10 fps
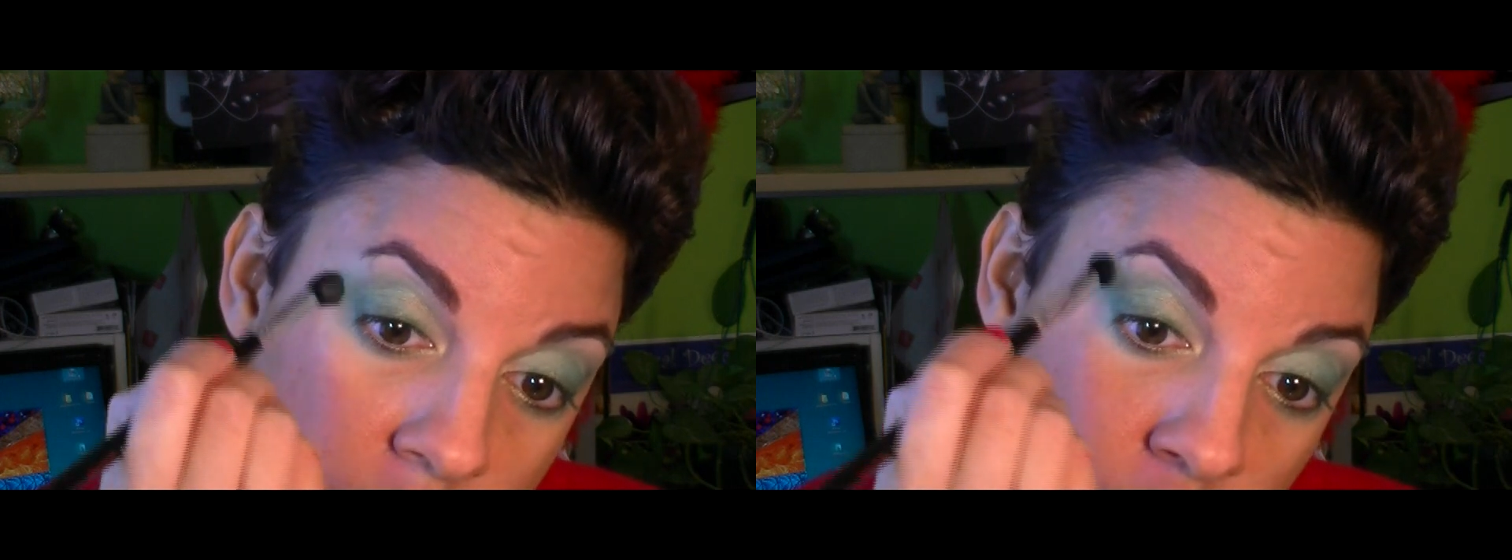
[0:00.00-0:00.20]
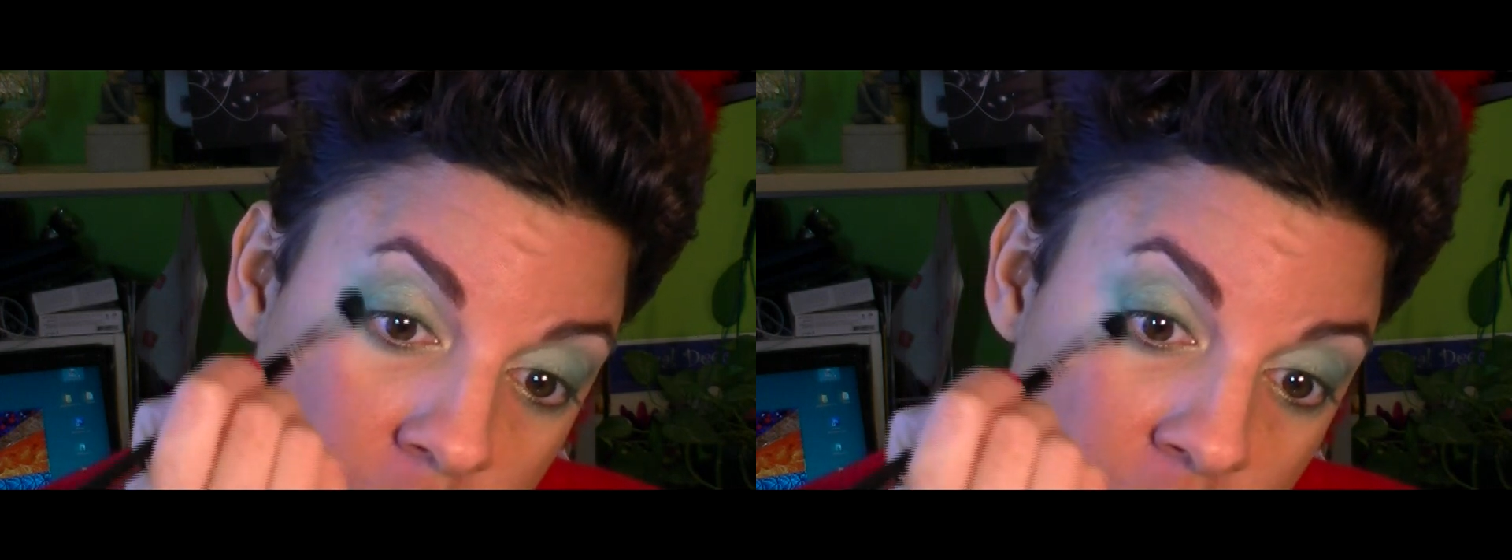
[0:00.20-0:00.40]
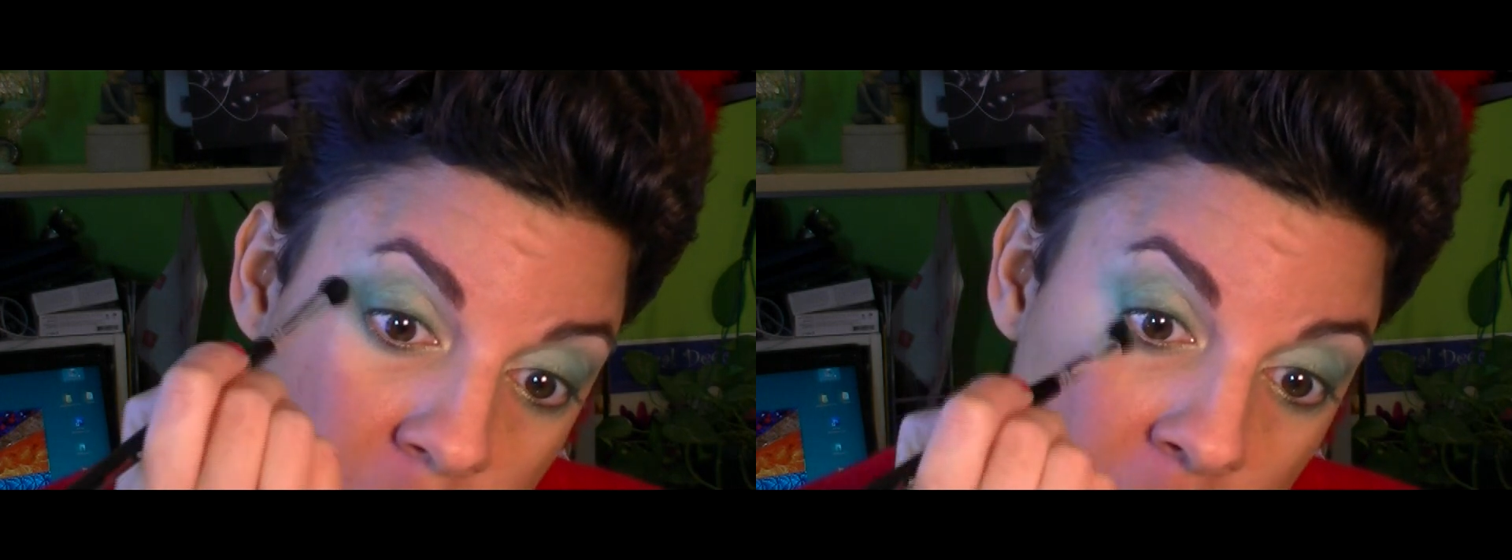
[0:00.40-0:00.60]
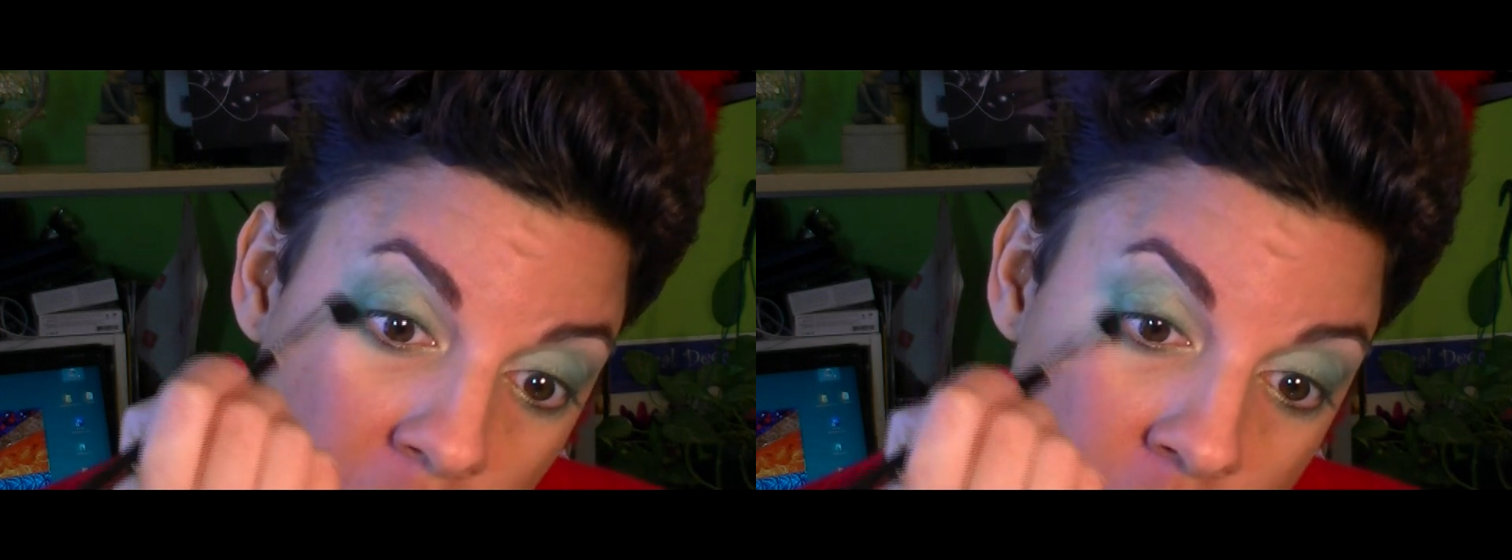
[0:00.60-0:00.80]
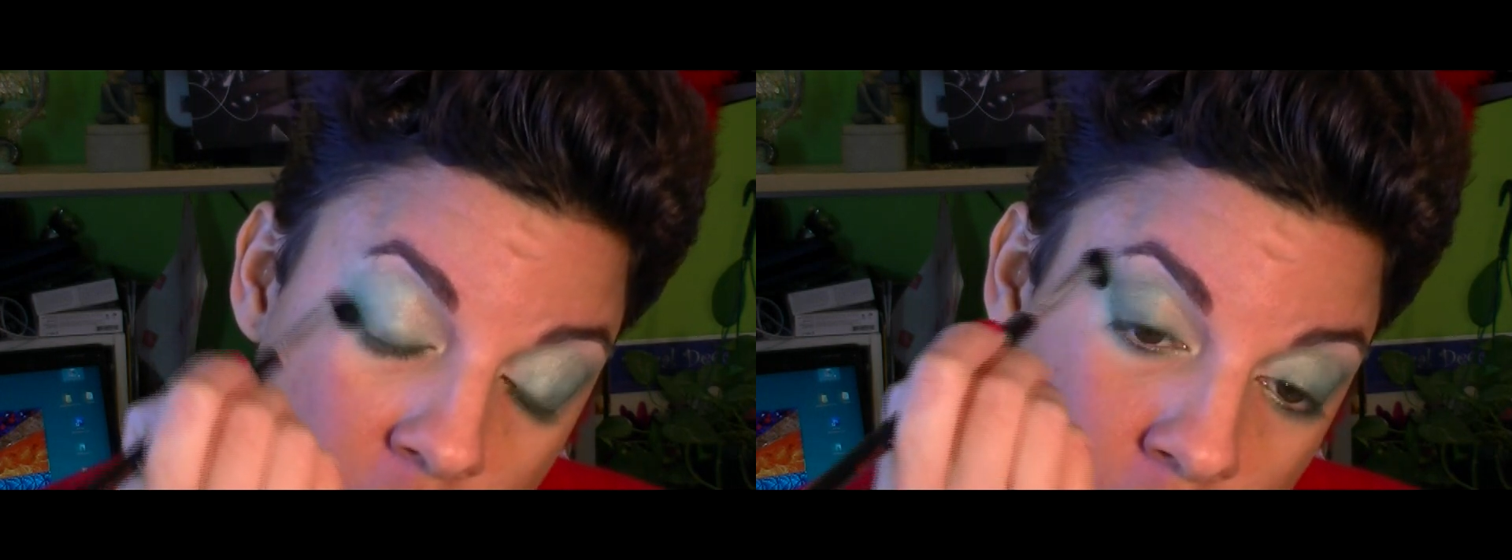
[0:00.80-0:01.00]
a fluffy
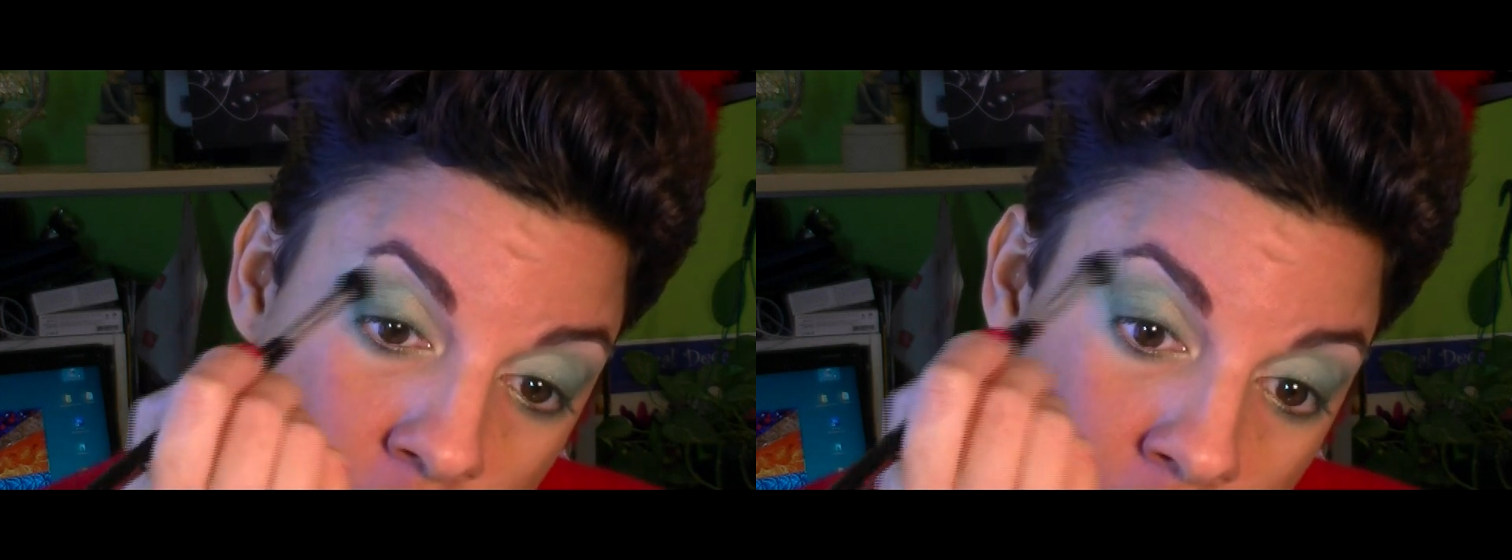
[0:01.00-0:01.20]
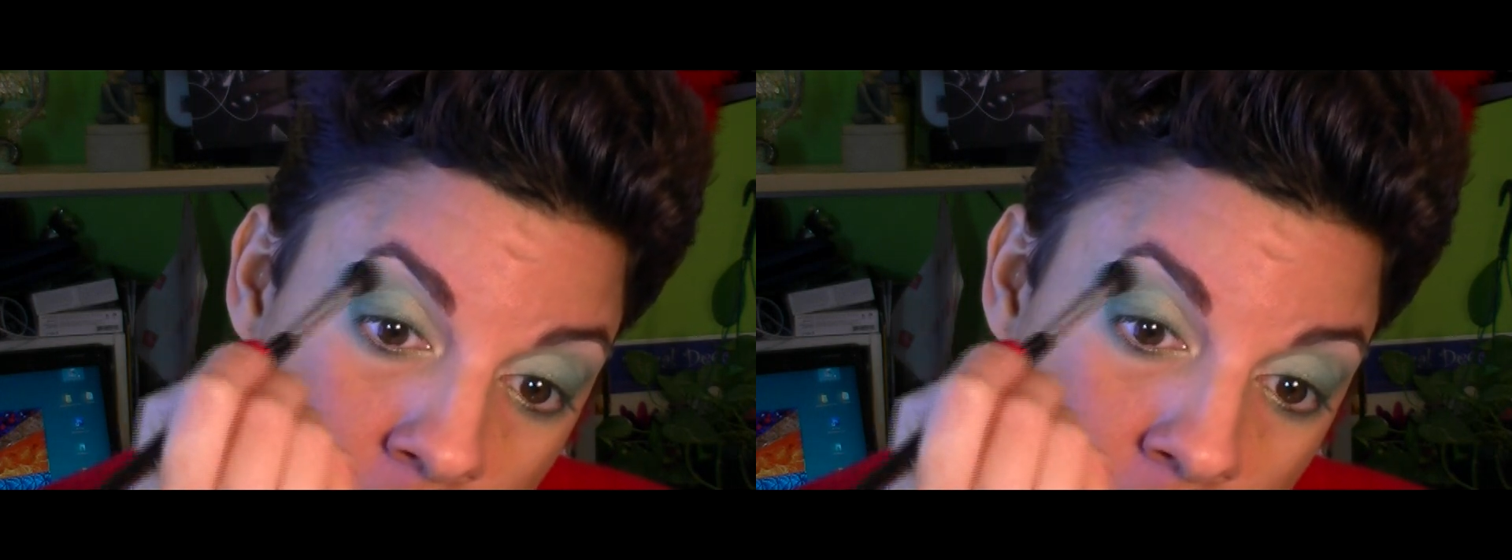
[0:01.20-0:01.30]
brush,